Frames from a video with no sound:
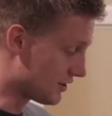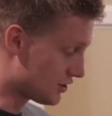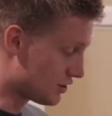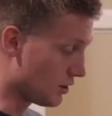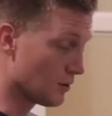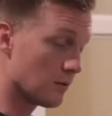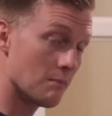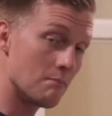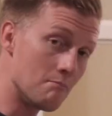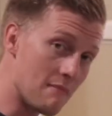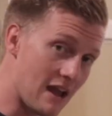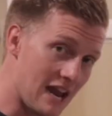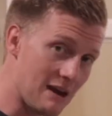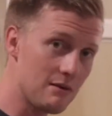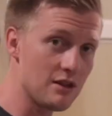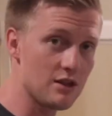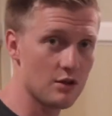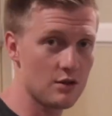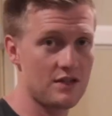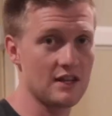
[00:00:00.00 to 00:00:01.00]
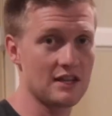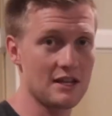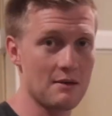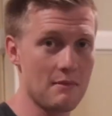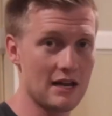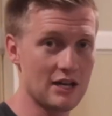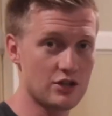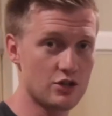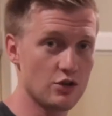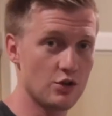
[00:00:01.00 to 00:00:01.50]
So maybe the thing that
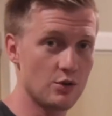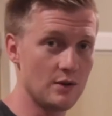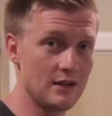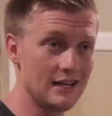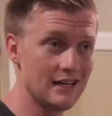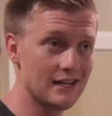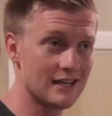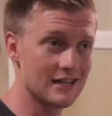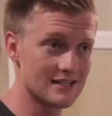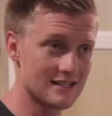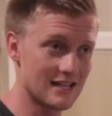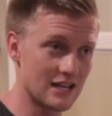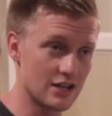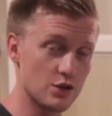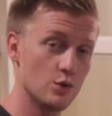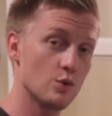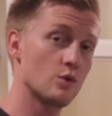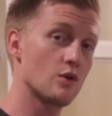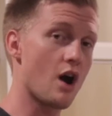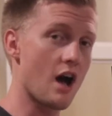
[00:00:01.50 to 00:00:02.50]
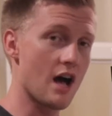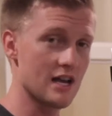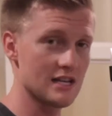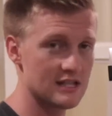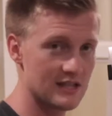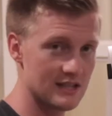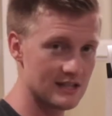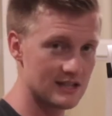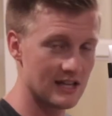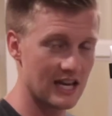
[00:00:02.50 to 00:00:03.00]
makes you unique is that you
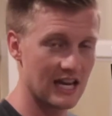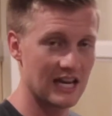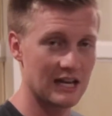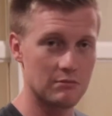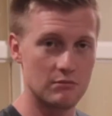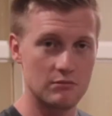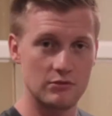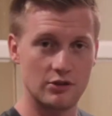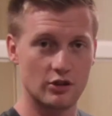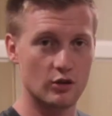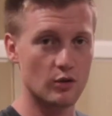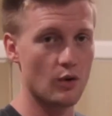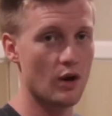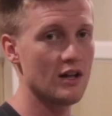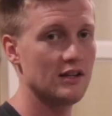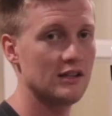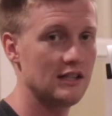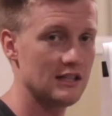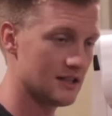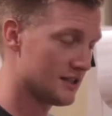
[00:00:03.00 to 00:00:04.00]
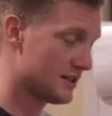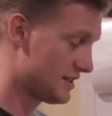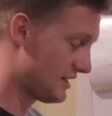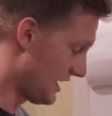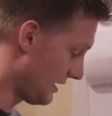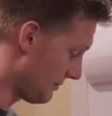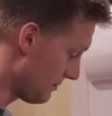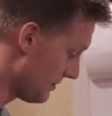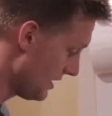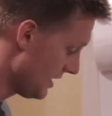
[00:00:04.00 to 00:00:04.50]
cost the same, your quality is the
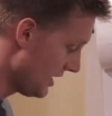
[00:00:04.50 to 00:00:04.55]
same,